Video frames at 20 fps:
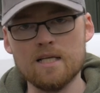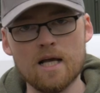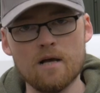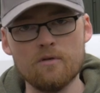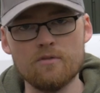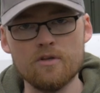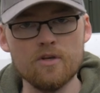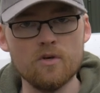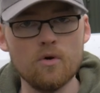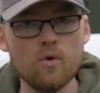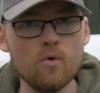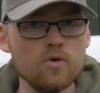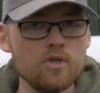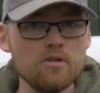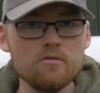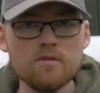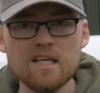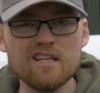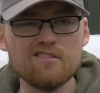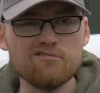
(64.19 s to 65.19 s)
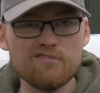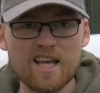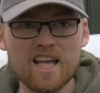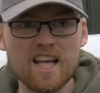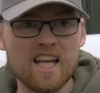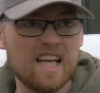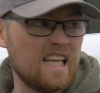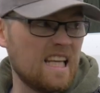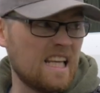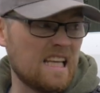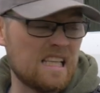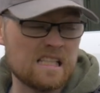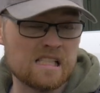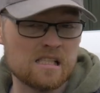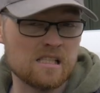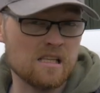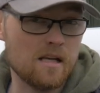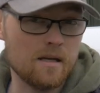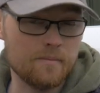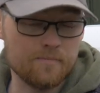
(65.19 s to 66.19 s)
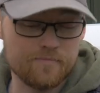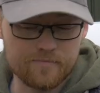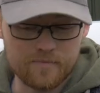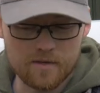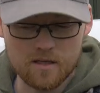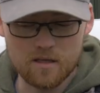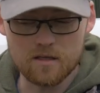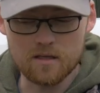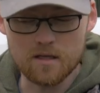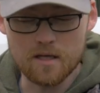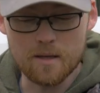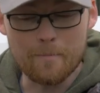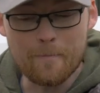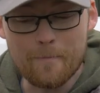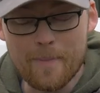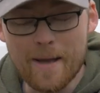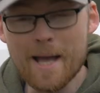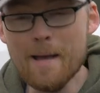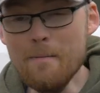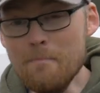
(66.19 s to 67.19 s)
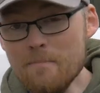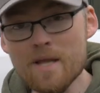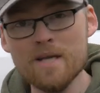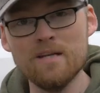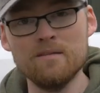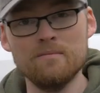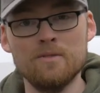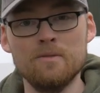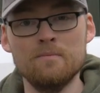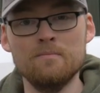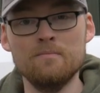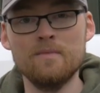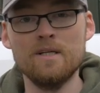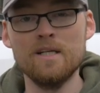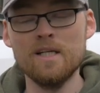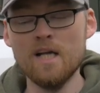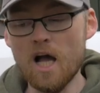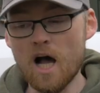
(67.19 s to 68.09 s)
now that all you need really is bare minimum.